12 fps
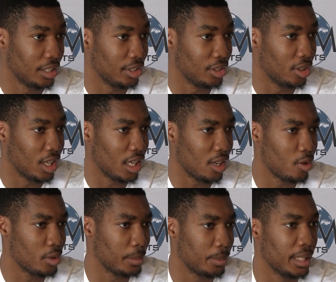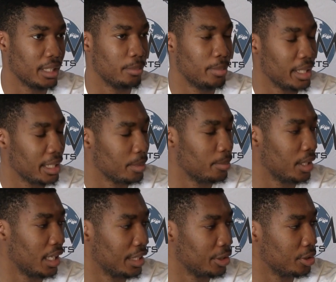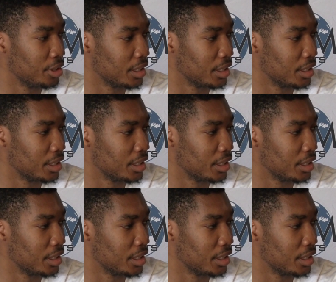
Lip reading: you know, I always played the big, but I knew